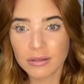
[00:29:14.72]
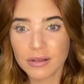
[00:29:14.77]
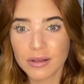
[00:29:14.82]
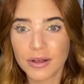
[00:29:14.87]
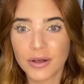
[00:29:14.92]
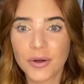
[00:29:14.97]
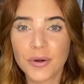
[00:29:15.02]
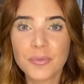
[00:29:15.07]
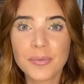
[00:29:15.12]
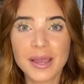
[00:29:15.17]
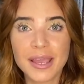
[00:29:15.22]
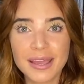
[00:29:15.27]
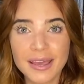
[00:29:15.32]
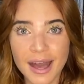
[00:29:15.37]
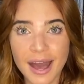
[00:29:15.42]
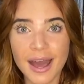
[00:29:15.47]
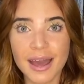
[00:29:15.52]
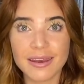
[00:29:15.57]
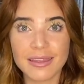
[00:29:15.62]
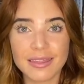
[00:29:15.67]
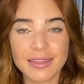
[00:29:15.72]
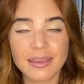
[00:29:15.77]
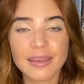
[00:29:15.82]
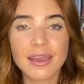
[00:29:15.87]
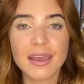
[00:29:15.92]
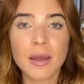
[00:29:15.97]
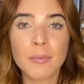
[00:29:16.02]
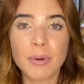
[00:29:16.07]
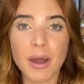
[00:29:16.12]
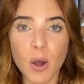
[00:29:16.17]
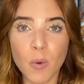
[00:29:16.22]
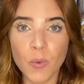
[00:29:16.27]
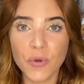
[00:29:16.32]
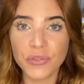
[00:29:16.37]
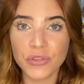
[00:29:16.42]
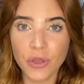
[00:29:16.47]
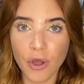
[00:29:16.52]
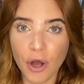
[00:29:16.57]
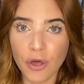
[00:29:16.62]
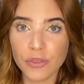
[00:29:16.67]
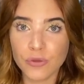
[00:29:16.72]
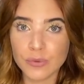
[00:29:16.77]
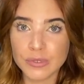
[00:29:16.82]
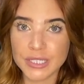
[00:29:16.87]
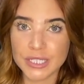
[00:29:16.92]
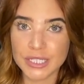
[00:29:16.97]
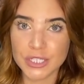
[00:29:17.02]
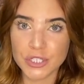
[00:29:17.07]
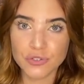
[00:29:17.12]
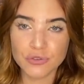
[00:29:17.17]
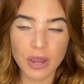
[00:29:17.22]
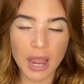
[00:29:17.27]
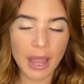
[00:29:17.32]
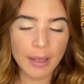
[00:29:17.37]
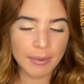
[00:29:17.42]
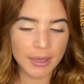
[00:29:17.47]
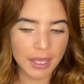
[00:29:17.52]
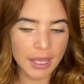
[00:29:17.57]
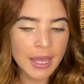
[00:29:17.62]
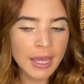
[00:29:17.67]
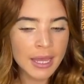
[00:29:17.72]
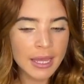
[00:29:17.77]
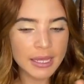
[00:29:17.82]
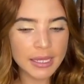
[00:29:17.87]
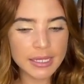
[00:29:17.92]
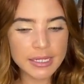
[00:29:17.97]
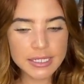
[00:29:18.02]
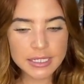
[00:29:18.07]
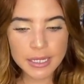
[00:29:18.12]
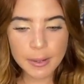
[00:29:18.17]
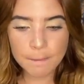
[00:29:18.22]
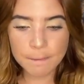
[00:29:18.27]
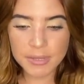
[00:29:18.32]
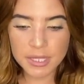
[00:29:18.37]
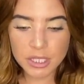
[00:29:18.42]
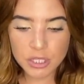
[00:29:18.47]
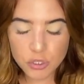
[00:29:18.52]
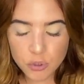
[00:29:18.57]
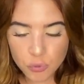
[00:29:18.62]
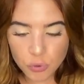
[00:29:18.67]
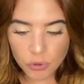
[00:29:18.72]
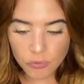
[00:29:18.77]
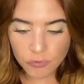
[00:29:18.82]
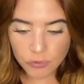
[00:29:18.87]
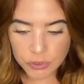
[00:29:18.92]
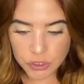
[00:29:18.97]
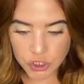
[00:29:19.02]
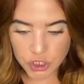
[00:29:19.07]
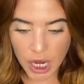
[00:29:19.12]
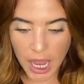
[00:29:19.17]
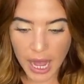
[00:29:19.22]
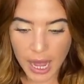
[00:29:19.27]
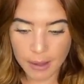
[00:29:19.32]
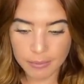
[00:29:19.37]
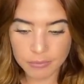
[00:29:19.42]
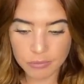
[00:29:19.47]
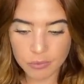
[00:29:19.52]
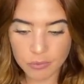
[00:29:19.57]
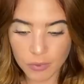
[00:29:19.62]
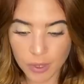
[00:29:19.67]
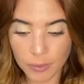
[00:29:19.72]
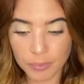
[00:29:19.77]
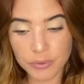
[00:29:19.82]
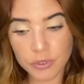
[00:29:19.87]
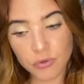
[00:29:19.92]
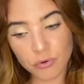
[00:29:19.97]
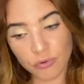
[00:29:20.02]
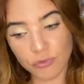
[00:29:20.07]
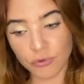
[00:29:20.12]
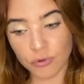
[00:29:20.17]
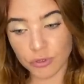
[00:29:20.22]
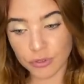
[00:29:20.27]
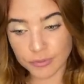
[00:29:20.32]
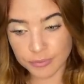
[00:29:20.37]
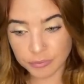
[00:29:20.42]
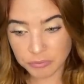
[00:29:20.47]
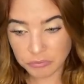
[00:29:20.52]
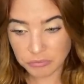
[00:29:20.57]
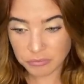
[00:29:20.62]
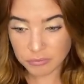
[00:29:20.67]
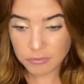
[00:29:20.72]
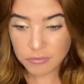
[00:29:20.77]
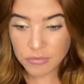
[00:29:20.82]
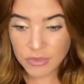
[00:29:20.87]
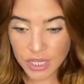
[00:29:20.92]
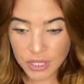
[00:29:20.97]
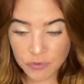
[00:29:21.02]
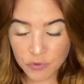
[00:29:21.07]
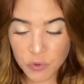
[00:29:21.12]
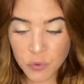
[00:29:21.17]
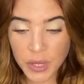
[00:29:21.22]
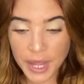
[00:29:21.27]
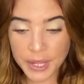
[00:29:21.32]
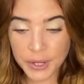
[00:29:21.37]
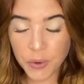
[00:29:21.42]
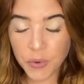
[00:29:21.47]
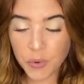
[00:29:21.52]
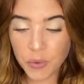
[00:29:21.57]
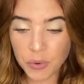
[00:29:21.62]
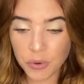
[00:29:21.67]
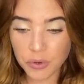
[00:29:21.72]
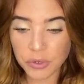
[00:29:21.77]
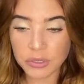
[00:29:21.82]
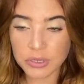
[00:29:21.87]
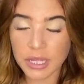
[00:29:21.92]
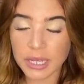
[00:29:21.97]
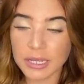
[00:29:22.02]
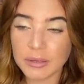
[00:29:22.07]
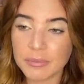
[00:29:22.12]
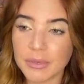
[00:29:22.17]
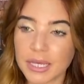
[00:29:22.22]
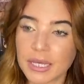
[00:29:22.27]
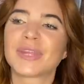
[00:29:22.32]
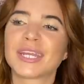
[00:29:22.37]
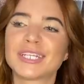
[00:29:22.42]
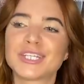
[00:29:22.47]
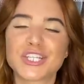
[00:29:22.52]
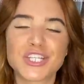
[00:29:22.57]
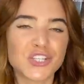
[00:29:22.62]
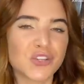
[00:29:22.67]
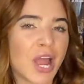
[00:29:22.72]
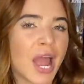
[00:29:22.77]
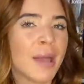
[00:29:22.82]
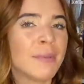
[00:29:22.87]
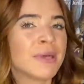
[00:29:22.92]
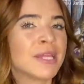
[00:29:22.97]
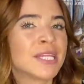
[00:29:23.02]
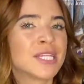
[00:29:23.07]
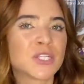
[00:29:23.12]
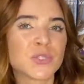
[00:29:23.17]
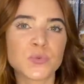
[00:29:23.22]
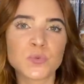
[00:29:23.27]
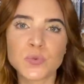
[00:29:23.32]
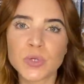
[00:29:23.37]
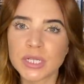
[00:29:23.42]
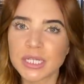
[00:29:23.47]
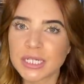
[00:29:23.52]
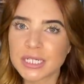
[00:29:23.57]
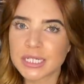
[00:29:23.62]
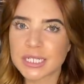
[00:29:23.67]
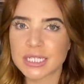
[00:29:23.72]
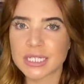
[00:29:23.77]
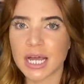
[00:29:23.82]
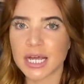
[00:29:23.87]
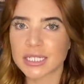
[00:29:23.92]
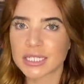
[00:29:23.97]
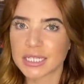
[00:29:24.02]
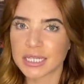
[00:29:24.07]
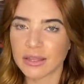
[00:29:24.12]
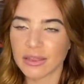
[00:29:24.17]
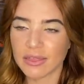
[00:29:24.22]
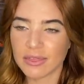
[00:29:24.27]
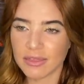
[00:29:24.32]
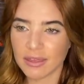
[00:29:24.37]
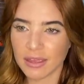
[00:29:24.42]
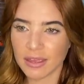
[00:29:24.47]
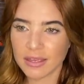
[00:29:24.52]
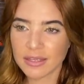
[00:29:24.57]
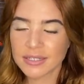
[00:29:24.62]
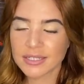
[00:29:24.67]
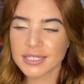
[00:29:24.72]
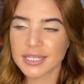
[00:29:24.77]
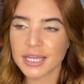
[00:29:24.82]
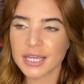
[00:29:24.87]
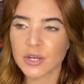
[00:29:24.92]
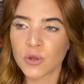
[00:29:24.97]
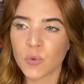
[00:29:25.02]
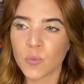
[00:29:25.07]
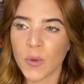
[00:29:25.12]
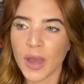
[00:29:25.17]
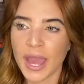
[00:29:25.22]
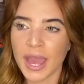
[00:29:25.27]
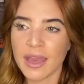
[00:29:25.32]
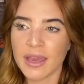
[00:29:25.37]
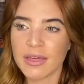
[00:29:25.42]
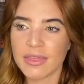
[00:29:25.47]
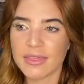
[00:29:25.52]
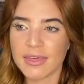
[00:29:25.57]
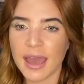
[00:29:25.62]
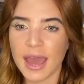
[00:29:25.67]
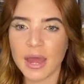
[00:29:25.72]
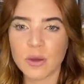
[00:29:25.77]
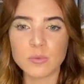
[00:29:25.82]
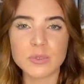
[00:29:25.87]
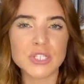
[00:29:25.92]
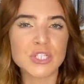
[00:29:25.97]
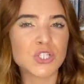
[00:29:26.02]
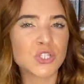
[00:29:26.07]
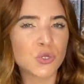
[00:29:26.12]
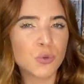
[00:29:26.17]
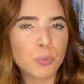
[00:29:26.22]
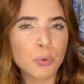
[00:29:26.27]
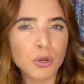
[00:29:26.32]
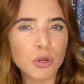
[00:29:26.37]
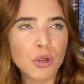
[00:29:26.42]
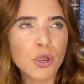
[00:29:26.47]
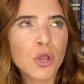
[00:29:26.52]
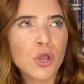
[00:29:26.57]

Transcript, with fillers: oh my God, thinking about what the author was describing. He did a beautiful job, well, beautiful, if you like horror like me, describing these really disgusting things in a way that was super